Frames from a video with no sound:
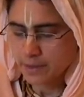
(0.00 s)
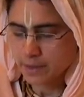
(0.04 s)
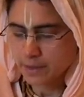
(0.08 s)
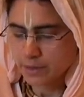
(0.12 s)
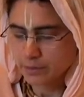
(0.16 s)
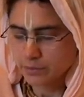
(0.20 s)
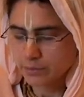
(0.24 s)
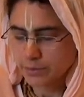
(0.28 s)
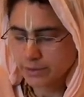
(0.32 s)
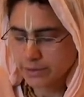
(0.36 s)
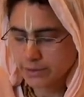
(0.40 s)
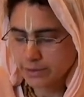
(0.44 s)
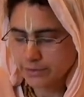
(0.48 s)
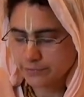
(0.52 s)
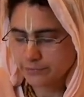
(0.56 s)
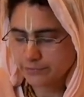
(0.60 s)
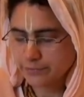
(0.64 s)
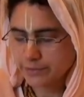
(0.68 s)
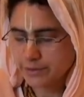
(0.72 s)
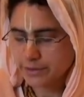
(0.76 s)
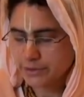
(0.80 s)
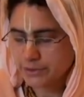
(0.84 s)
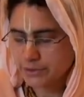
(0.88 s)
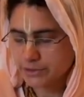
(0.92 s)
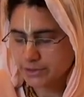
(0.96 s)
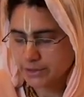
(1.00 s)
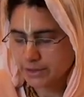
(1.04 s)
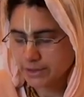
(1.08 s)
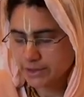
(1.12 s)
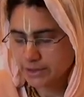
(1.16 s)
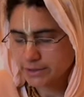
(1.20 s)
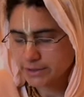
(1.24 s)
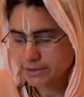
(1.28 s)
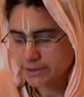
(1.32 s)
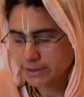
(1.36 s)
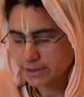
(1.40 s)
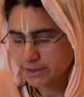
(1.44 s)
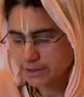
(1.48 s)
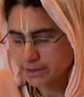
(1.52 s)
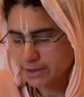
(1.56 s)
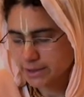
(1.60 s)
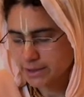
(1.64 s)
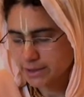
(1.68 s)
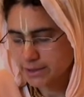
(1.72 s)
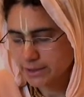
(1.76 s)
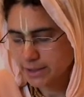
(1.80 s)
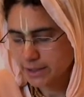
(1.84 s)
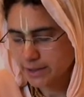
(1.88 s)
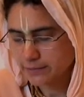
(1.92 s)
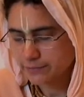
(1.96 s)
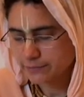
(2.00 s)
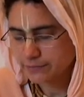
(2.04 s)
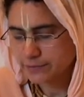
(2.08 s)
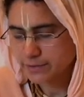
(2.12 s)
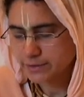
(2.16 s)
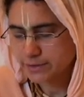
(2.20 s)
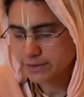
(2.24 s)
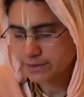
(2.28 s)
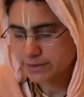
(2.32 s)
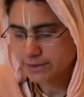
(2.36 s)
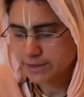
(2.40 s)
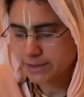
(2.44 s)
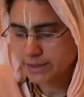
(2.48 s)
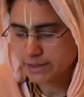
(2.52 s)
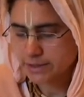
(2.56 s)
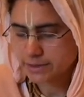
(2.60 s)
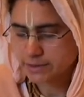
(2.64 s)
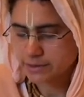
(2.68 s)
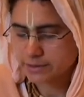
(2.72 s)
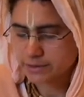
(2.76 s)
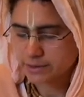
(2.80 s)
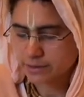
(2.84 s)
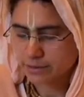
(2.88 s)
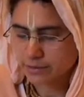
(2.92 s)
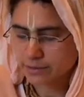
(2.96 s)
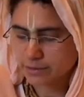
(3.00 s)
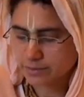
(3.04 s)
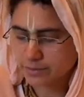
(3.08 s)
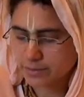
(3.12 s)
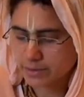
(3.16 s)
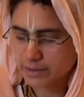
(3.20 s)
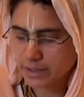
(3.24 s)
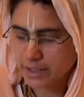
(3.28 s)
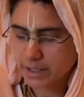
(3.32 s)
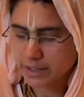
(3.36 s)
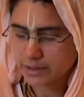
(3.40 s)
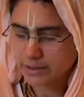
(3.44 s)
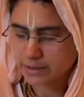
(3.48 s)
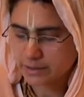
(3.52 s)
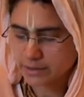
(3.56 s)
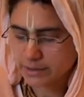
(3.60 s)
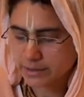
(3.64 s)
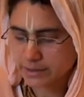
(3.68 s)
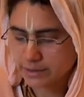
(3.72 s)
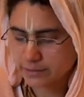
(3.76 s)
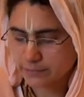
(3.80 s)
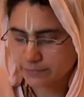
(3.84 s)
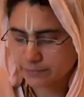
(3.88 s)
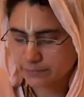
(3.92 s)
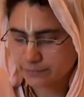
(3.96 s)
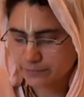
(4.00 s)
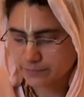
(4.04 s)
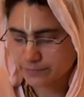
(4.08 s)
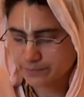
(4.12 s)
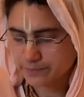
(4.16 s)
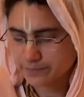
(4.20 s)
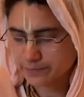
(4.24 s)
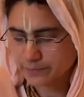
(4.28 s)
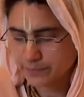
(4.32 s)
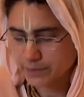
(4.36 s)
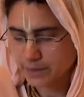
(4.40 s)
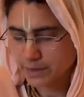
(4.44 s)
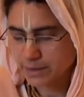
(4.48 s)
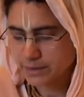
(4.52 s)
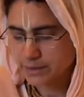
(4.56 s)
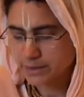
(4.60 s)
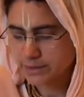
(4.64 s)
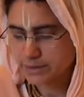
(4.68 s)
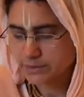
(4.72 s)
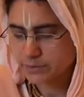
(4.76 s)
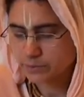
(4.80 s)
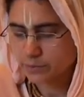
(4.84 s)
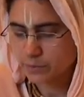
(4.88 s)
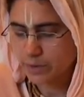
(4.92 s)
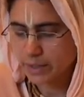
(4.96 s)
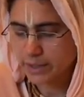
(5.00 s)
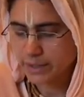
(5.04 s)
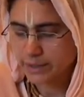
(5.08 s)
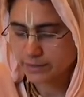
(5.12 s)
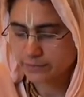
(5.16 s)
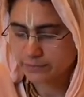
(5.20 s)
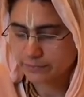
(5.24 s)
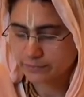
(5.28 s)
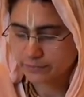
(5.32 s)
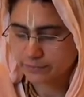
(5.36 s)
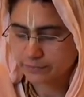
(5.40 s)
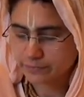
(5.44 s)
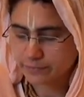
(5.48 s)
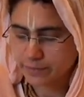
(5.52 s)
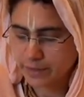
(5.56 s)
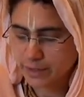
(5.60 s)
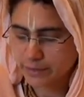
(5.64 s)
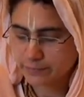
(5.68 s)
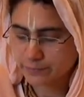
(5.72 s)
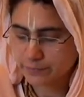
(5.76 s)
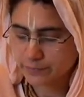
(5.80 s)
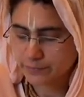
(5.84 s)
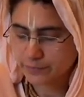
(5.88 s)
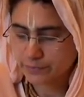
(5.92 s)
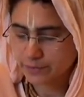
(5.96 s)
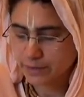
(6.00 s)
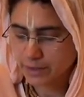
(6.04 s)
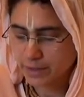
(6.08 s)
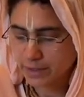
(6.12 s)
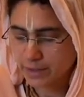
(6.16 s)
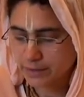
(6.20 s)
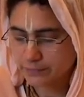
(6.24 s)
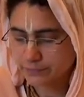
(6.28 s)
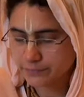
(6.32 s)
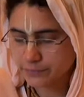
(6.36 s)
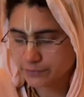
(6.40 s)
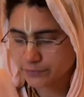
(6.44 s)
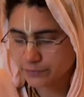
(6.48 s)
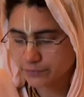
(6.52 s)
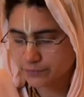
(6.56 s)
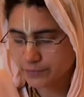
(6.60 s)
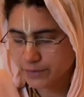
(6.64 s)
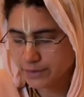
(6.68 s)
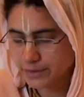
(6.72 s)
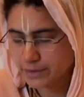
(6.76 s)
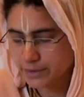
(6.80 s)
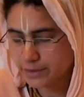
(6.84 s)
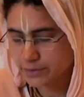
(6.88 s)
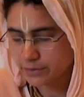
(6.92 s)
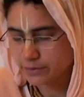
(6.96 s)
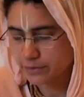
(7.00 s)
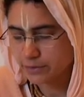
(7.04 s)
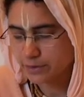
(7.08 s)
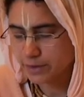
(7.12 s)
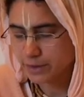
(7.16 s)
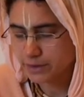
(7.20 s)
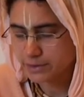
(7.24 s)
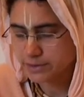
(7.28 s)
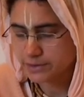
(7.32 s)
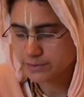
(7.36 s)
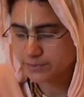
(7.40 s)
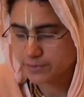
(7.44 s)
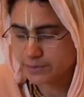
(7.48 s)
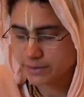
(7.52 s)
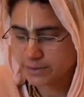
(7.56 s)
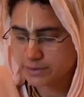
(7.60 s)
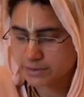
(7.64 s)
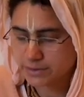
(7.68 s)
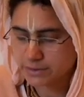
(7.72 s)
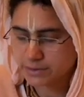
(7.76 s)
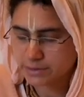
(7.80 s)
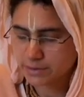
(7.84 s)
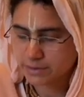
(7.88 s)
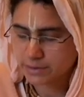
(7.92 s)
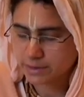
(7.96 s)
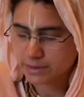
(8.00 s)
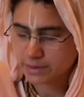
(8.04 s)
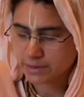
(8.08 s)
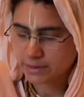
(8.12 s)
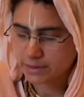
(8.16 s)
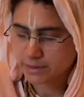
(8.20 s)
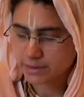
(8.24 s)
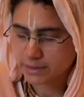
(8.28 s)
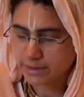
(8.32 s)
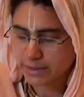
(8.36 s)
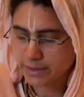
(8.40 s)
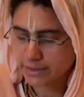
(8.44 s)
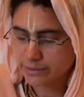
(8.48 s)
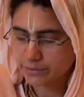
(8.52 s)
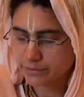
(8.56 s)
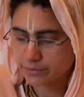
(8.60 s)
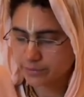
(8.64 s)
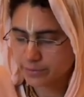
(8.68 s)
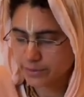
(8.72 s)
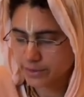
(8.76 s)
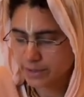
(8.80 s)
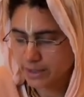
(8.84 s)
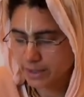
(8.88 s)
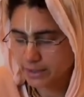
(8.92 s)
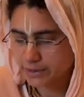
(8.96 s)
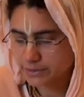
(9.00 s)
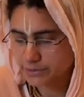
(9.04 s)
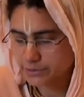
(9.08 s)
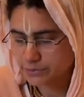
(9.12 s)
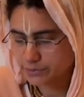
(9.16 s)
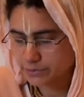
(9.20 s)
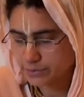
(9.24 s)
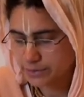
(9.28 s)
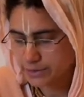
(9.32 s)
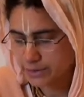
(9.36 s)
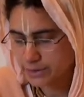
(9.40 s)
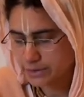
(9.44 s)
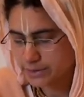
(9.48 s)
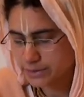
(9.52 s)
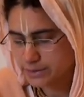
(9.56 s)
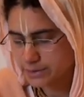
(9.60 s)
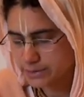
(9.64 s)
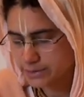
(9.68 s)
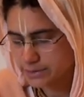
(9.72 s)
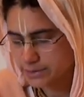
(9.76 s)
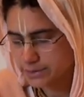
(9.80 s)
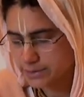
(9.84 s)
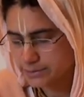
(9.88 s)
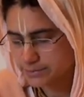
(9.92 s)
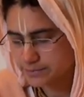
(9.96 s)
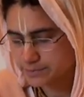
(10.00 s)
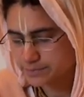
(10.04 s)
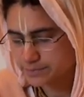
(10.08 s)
When he finished eating, he left the seeds on the banana leaf, and his wife, after feeding her husband, later began to eat.